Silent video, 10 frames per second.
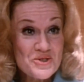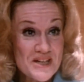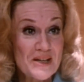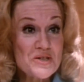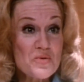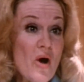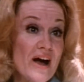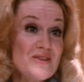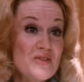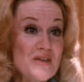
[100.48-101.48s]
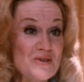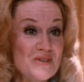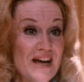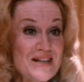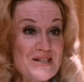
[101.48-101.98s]
in the whole movie
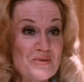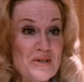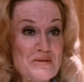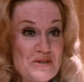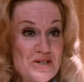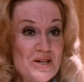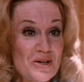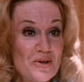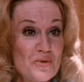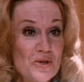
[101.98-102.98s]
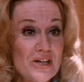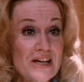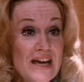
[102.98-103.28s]
is from Michael Kidd,